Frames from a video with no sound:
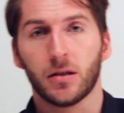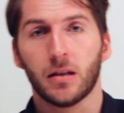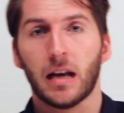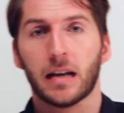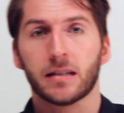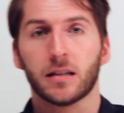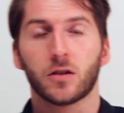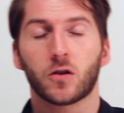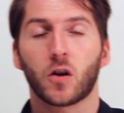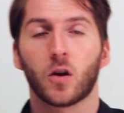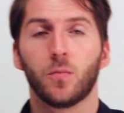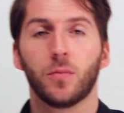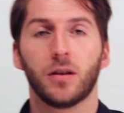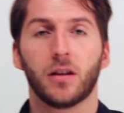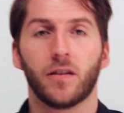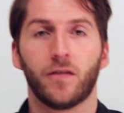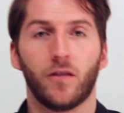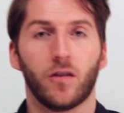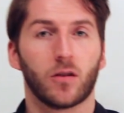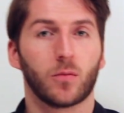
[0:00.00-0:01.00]
doesn't come in
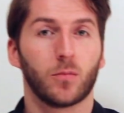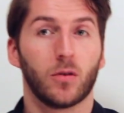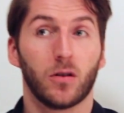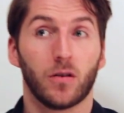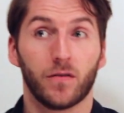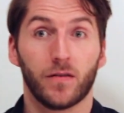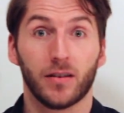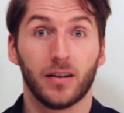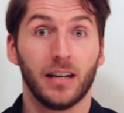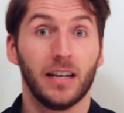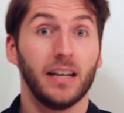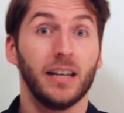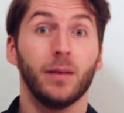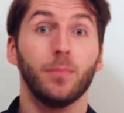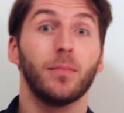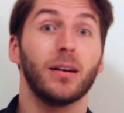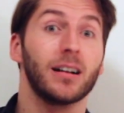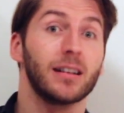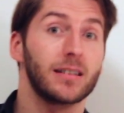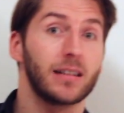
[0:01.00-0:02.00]
the form of an
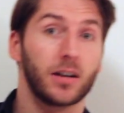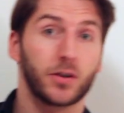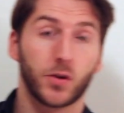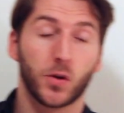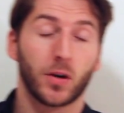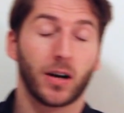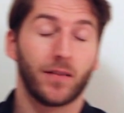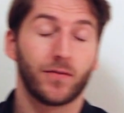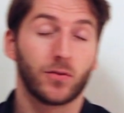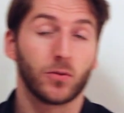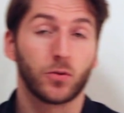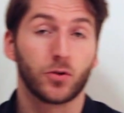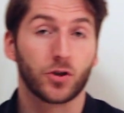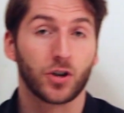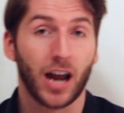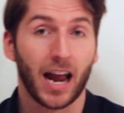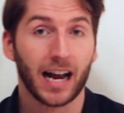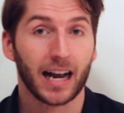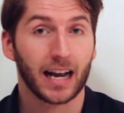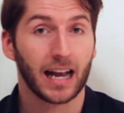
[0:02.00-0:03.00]
email that you have to
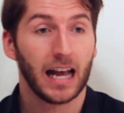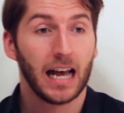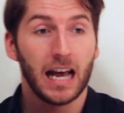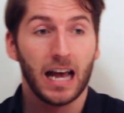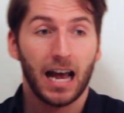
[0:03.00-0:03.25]
check